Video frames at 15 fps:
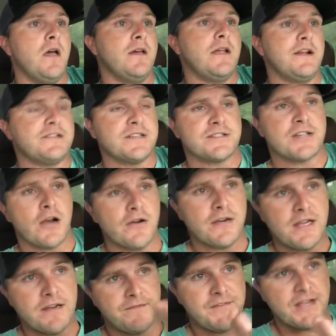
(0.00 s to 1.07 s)
There's a certain
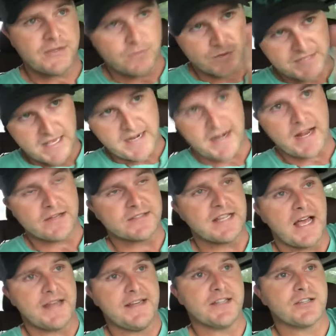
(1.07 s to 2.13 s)
individual standing
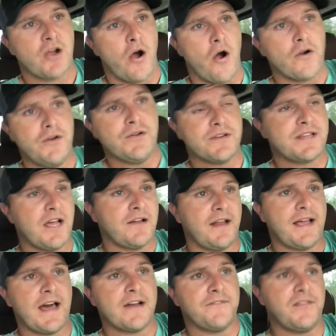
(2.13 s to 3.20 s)
outside this car. You can tell
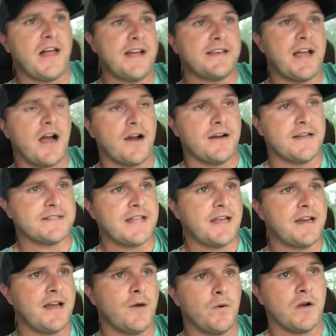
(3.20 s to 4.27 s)
they got a flat tire. They
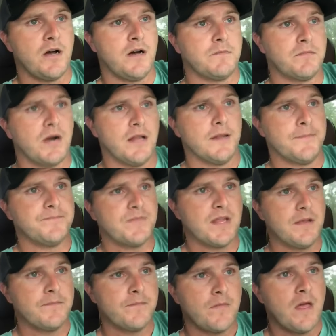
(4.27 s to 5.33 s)
standing there with an umbrella.
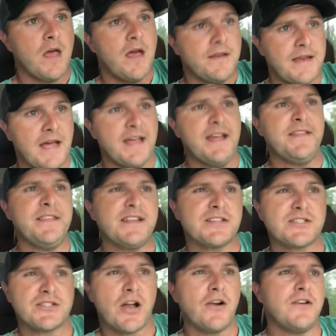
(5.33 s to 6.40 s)
Now, in
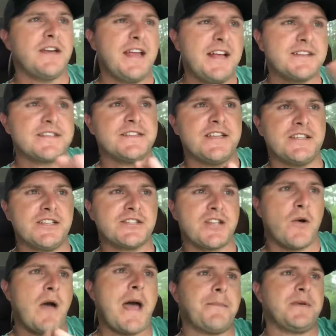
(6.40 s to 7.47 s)
this certain instance, it just
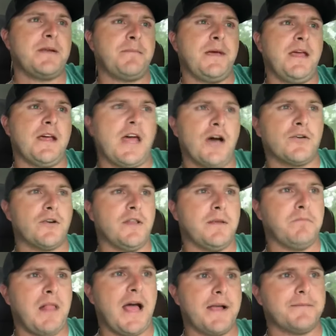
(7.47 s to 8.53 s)
so happened to be an
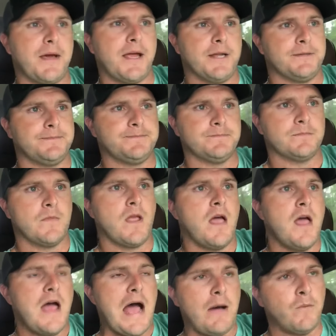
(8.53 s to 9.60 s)
elderly black man.
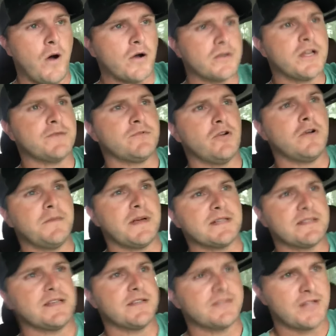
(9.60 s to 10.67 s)
I walked up to him. I
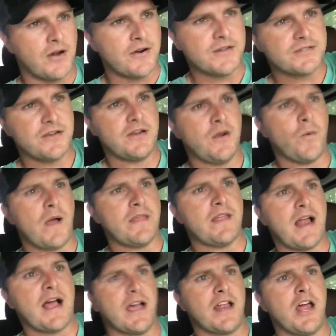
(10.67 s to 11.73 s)
said, sir, is there any way
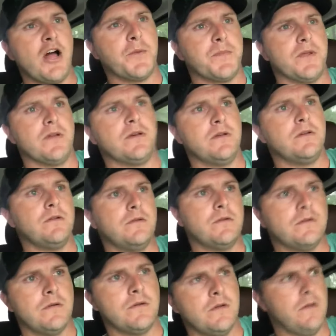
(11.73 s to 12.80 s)
that I could help you?
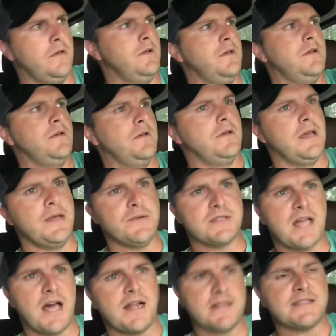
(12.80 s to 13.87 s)
He was
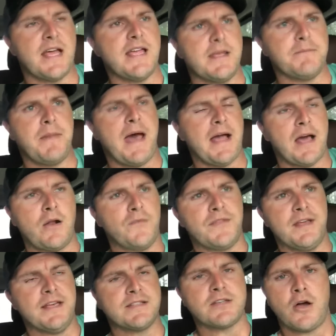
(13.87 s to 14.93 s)
kind of taken back. I don't
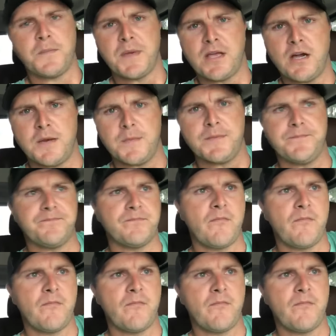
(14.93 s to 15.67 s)
think he saw me coming.